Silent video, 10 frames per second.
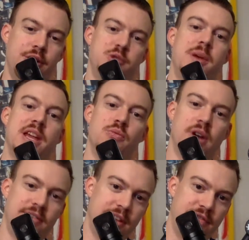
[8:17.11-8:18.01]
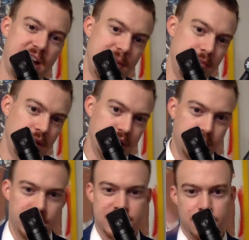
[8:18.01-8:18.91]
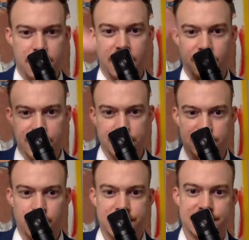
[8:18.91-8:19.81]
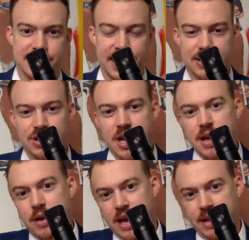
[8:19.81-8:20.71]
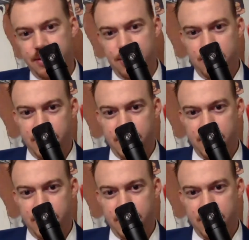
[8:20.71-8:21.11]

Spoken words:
He was making roughly $5 million with some elevators that went to $6 million,